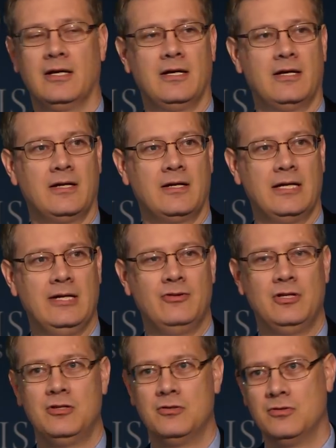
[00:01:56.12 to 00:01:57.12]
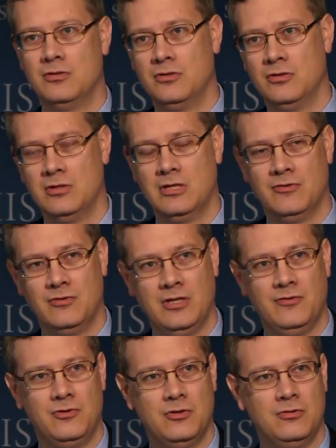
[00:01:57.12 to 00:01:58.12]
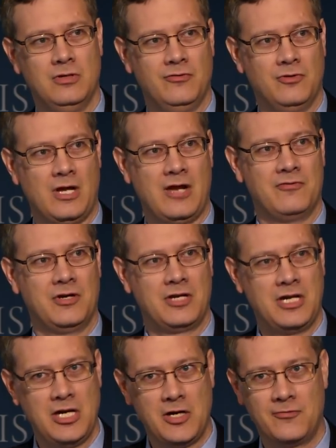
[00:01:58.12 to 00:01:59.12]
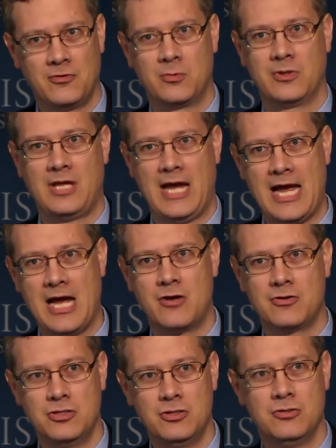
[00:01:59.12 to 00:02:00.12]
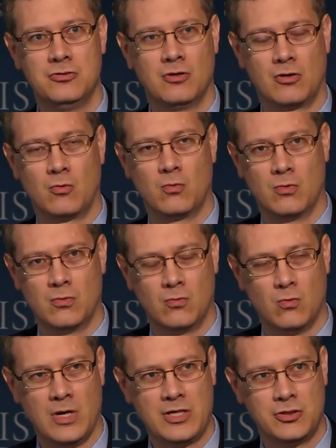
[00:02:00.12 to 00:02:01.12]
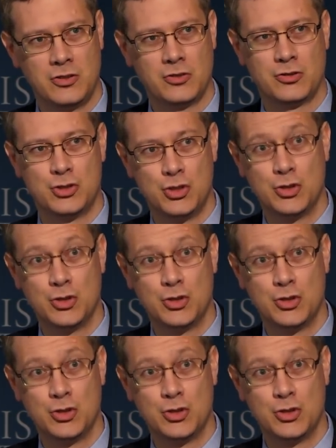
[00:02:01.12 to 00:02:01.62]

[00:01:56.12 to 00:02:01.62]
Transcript: uh, and then you, if, if, you, if you're not very careful with how you or what you're